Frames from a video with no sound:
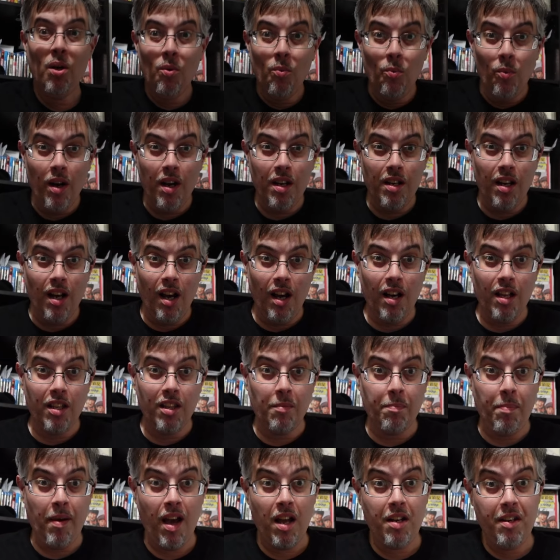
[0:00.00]
when uh,
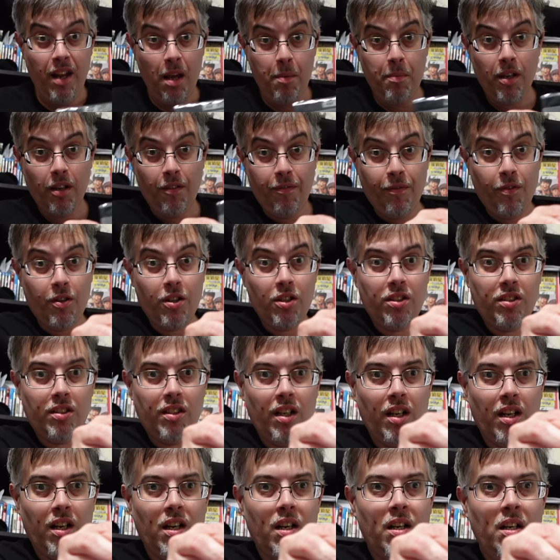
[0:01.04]
the pandemic first
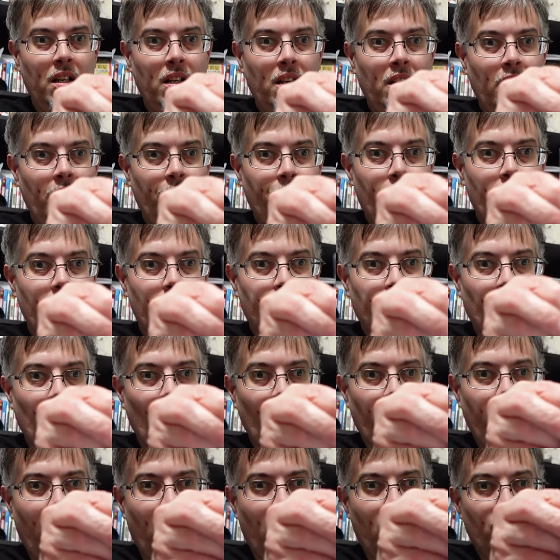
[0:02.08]
uh, first
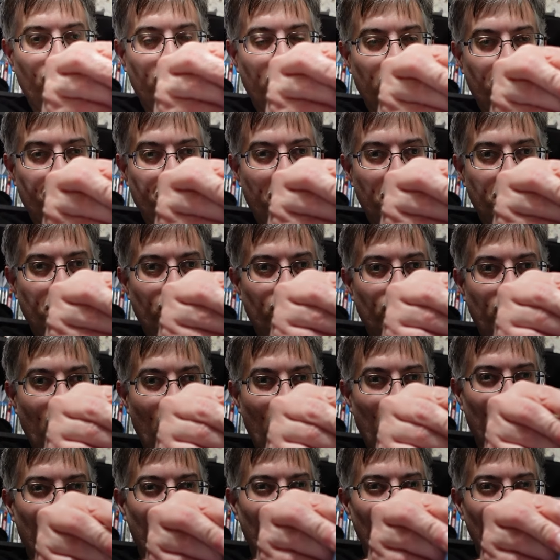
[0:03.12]
broke out. This people were
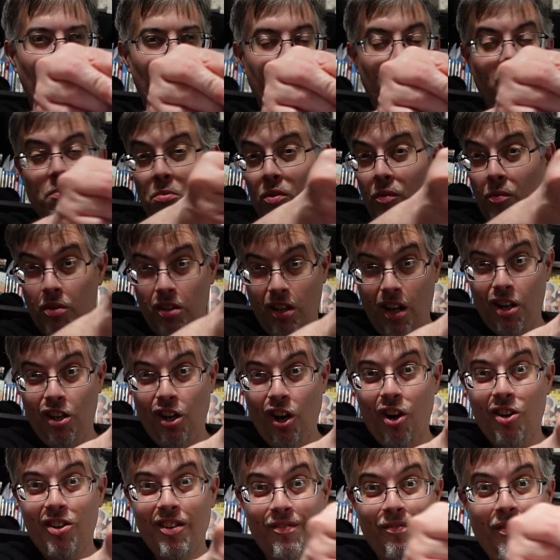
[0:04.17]
all. This movie was kind of
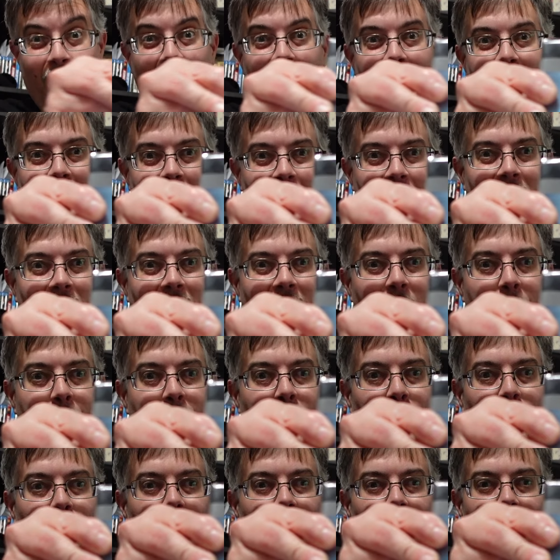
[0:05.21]
hard to find at the time.
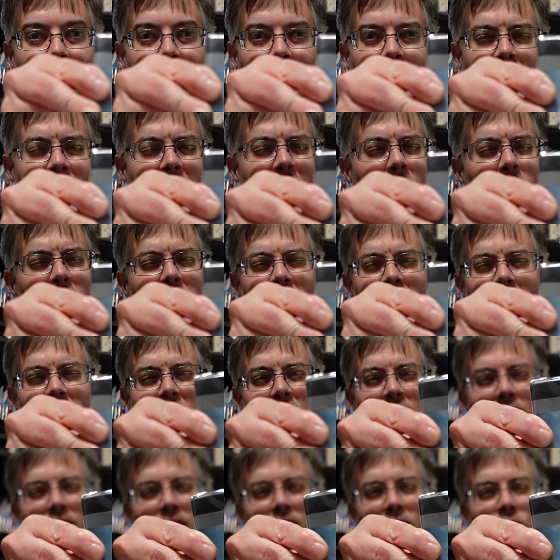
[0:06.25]
People were like, I think it was like
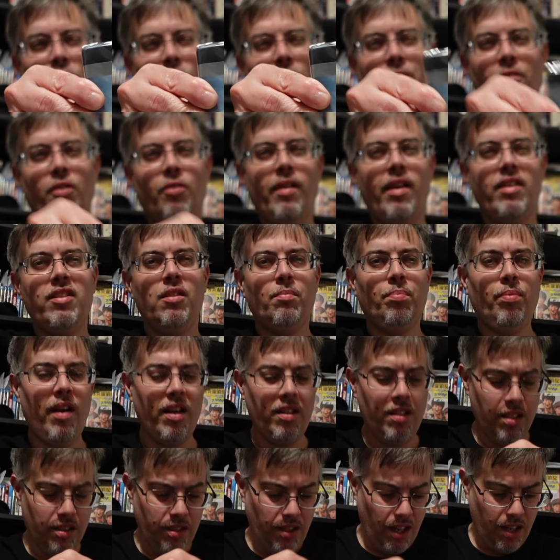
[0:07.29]
going for crazy
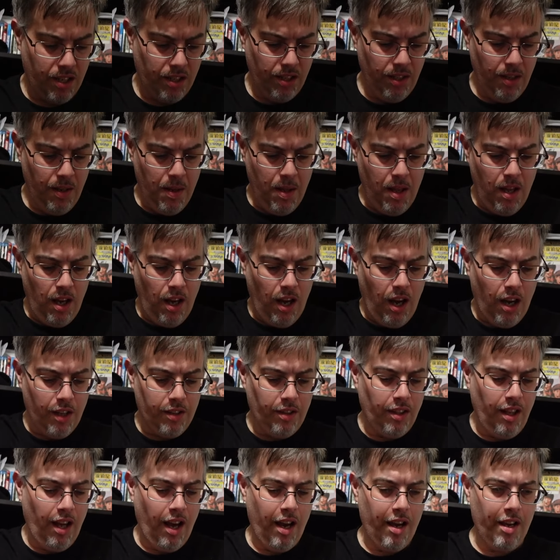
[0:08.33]
prices on
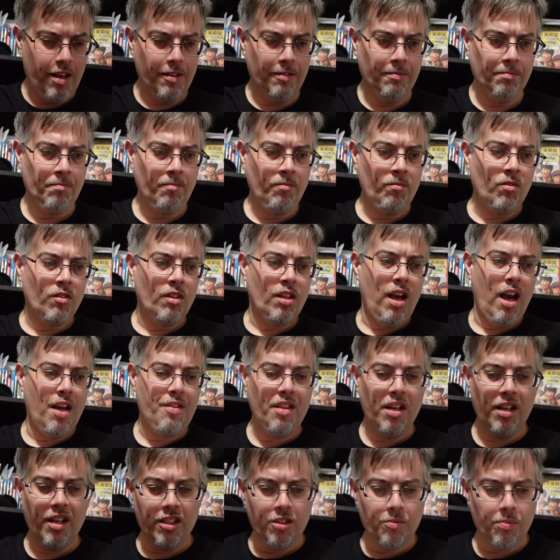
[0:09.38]
online. I
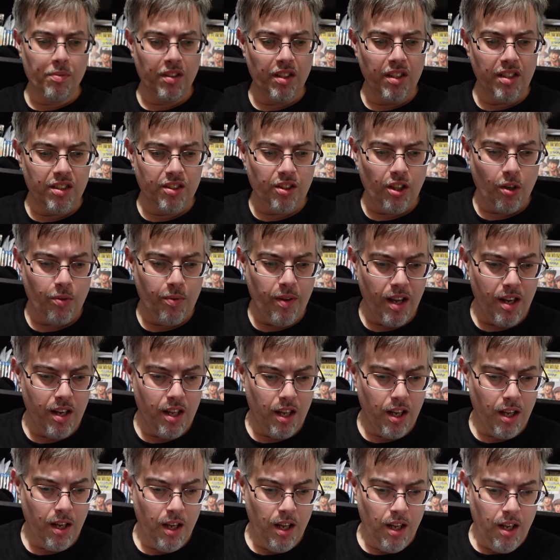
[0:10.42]
think it's released
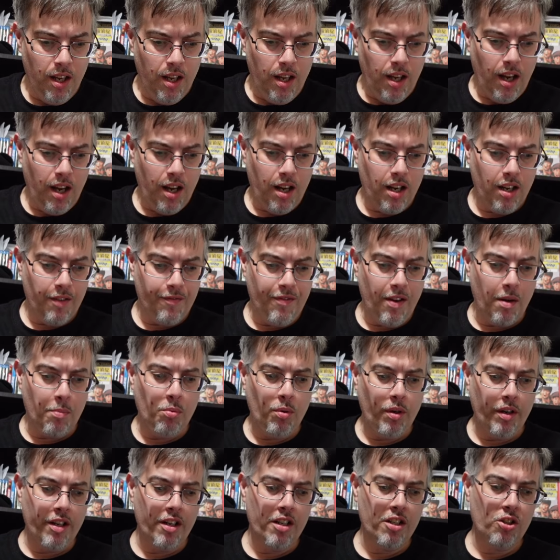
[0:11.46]
already, uh,
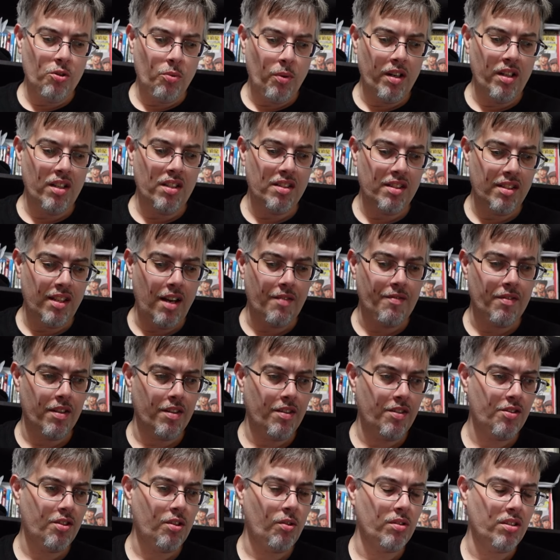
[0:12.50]
February twenty-seventh.
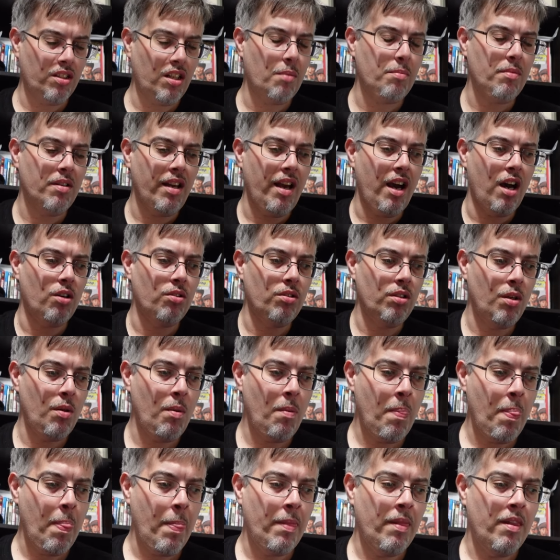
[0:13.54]
So it's coming out
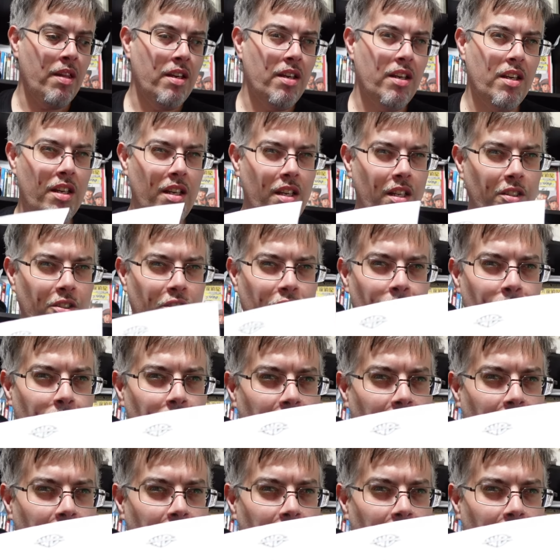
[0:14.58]
in two